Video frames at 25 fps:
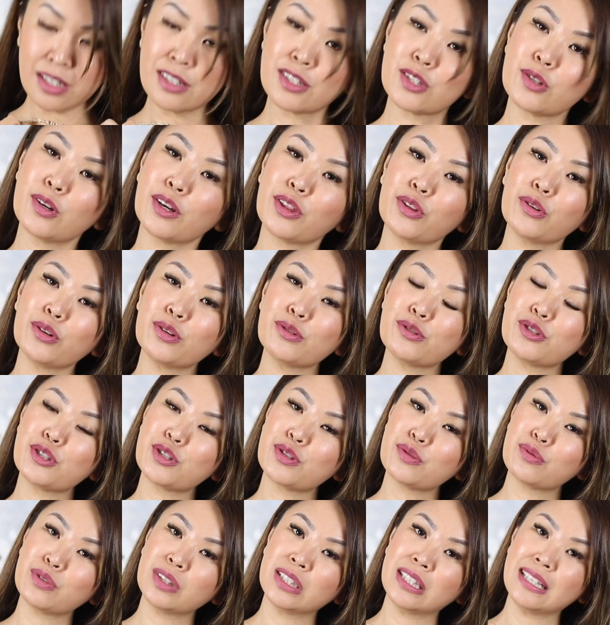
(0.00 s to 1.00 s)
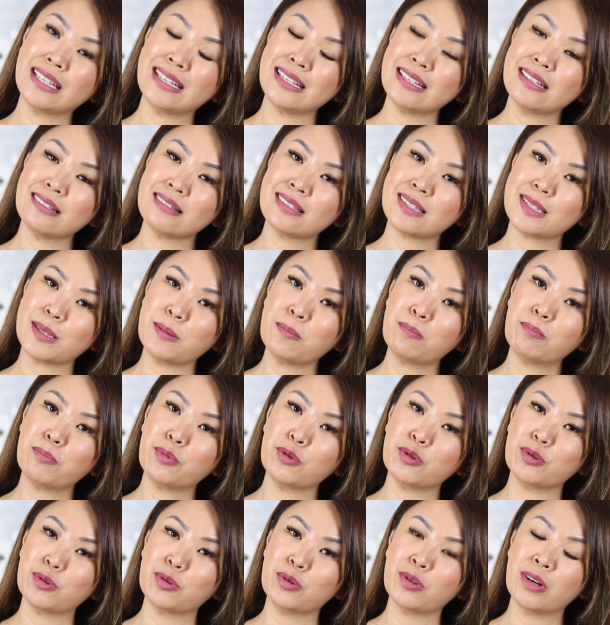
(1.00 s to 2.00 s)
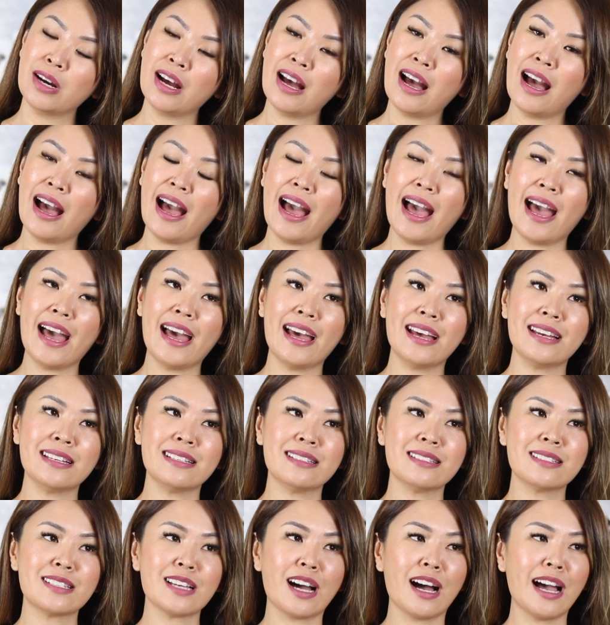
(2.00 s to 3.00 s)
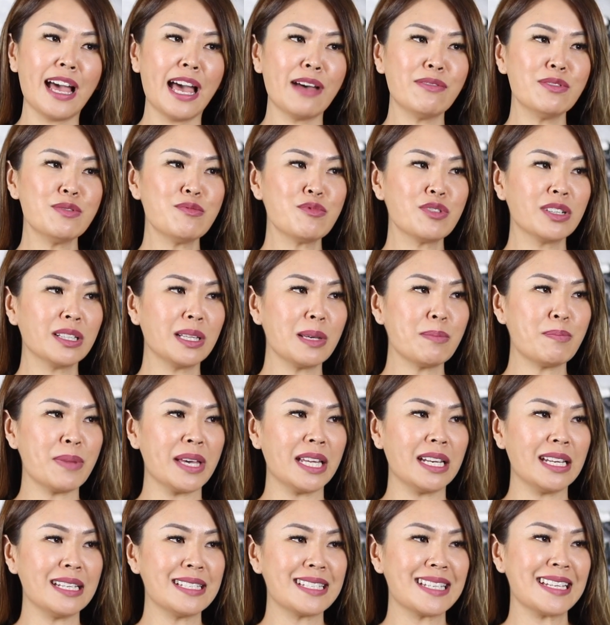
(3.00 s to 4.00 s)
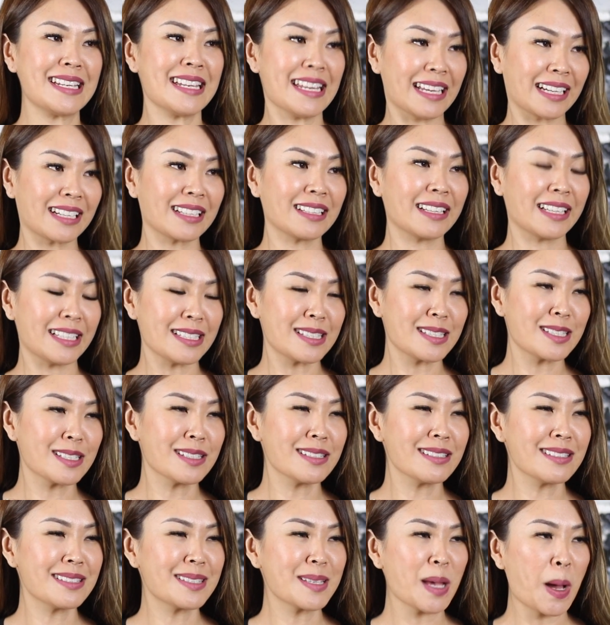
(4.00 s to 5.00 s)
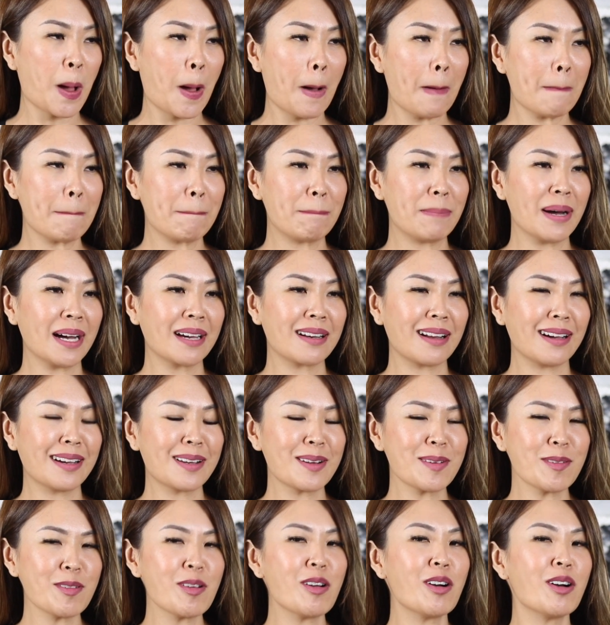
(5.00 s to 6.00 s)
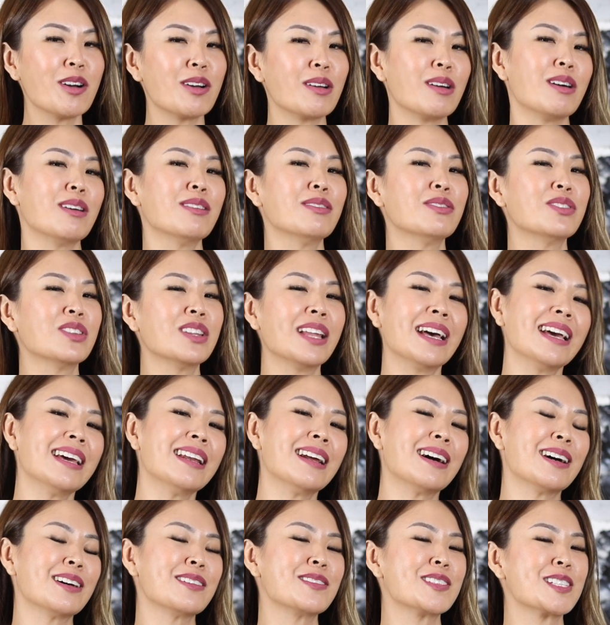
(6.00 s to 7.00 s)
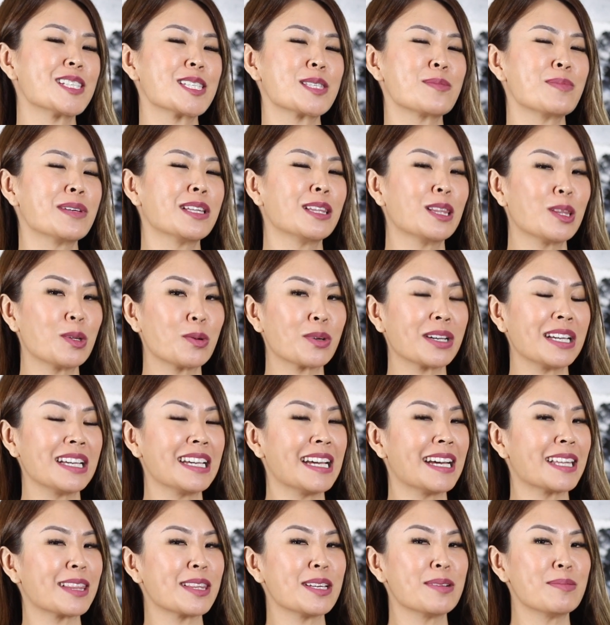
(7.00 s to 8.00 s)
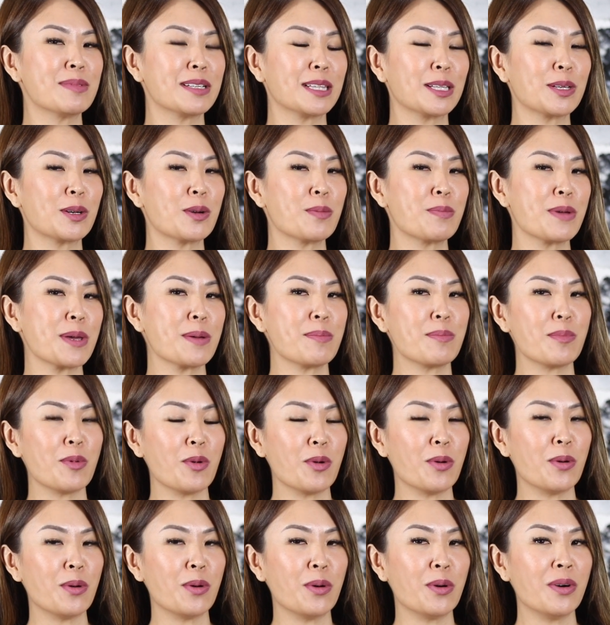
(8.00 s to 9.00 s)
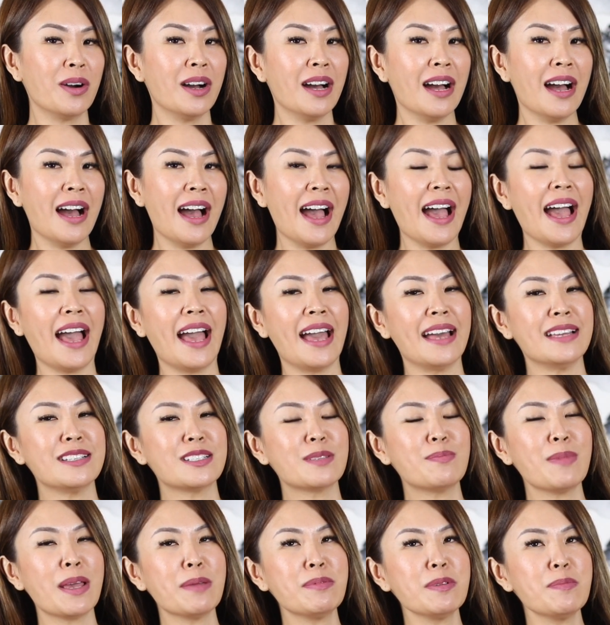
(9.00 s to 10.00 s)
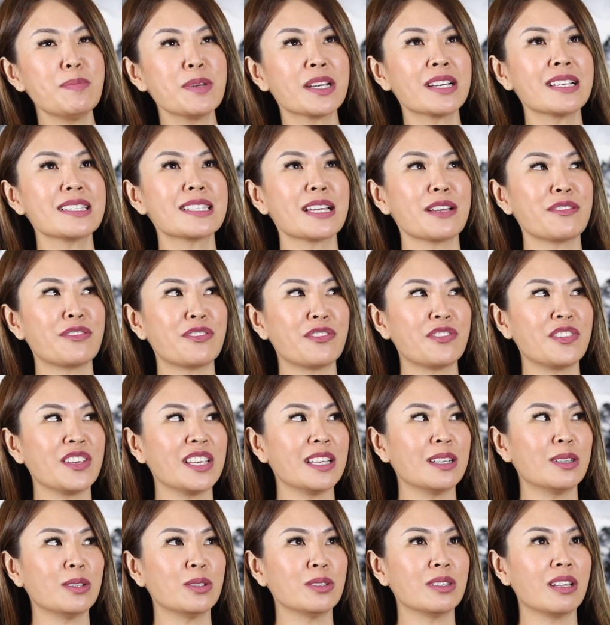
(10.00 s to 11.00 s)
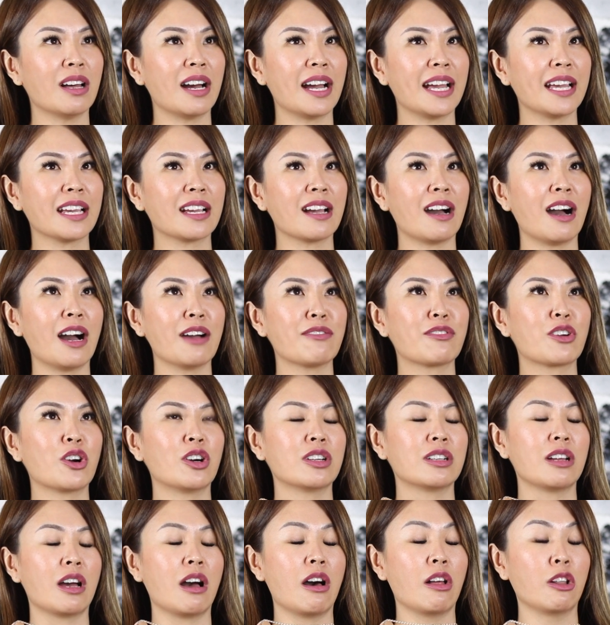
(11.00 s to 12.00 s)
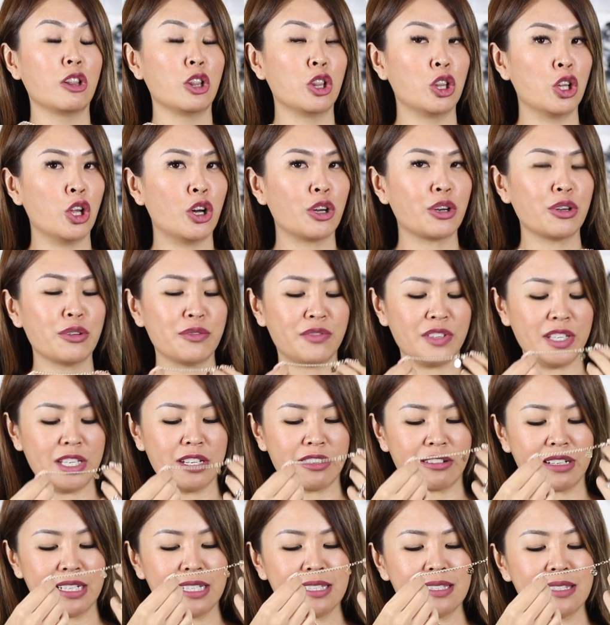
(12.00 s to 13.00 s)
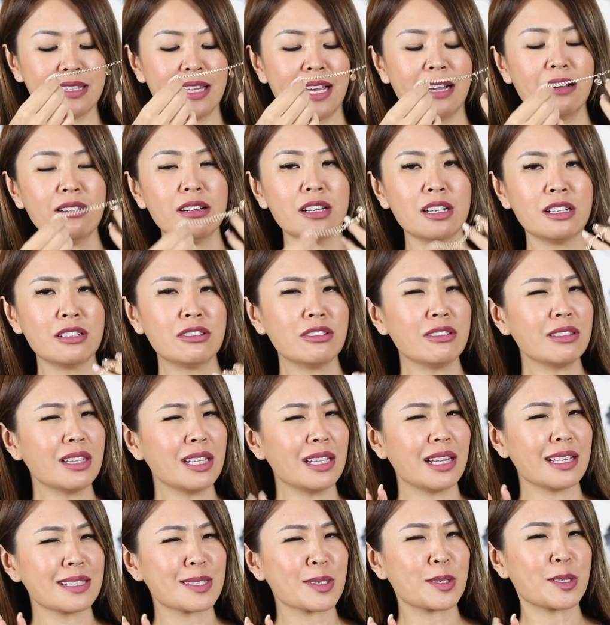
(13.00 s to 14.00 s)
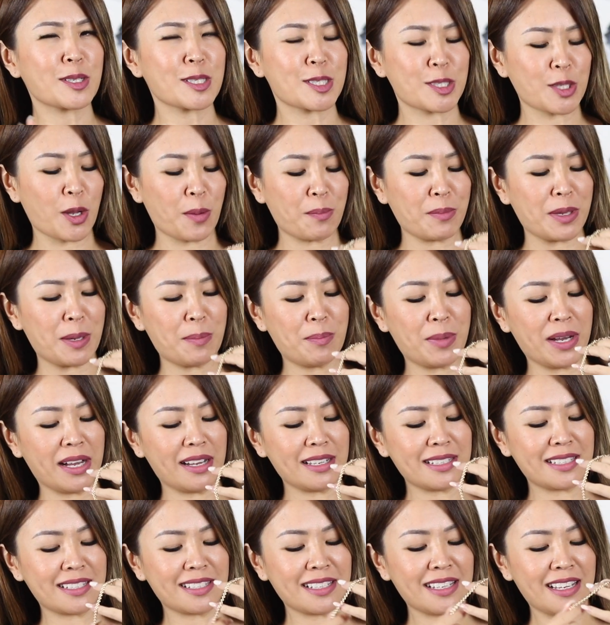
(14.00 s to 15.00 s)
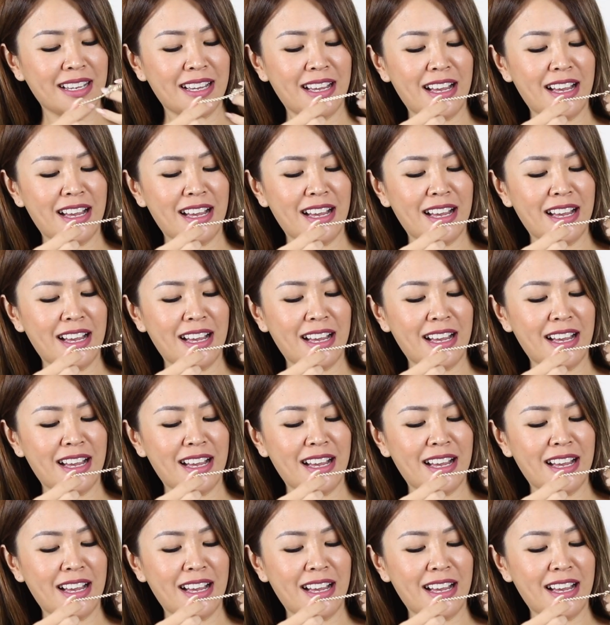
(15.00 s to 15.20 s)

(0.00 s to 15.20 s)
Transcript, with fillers: So I thought it was just really simple, and I haven't really been into necklaces, but I don't know, of late I've just been looking at them a little bit more, and maybe because I feel like I've got a lot of earrings now, not that that's going to stop me, but